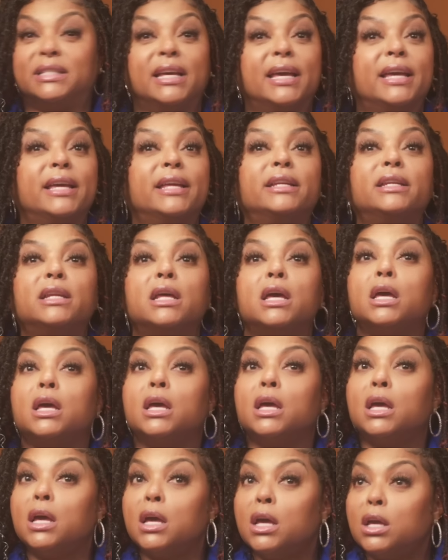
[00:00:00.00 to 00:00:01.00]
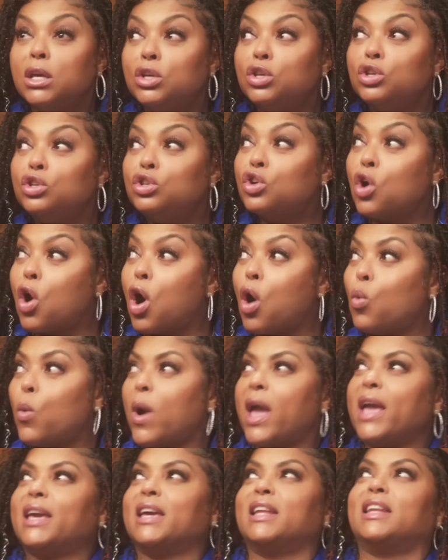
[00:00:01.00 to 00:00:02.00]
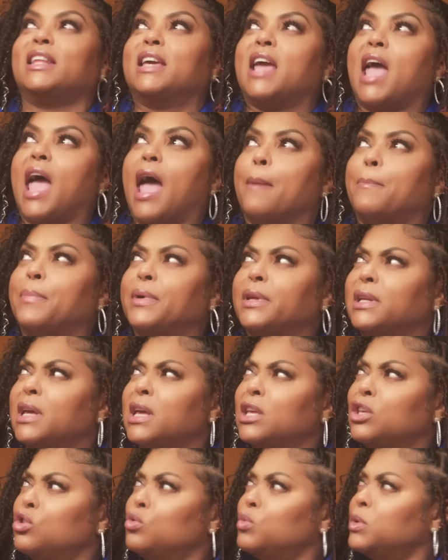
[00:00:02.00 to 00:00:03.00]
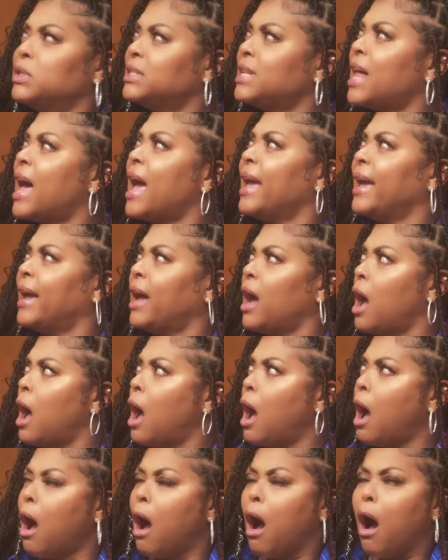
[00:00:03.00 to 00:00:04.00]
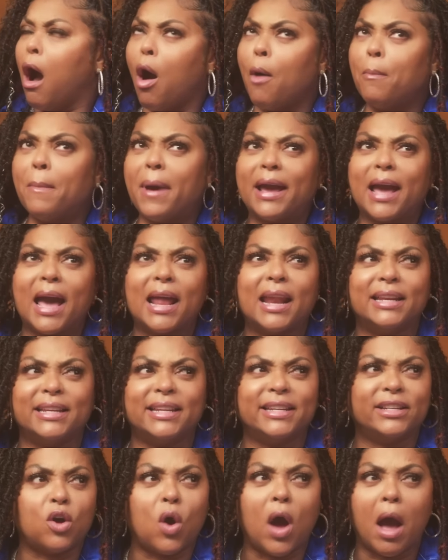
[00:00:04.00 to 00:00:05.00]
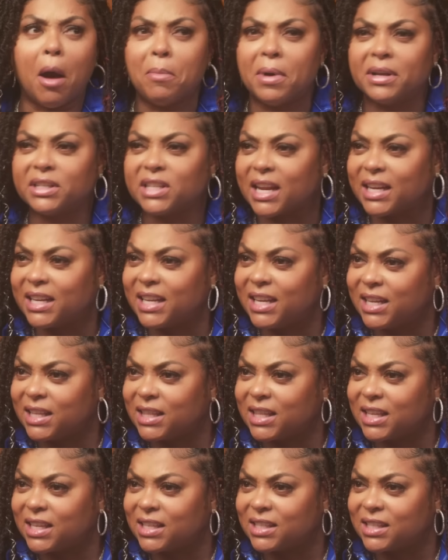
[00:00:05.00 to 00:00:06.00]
then your awakening happened, and you yeah. was like, Oh my God, I didn't know how much I needed this.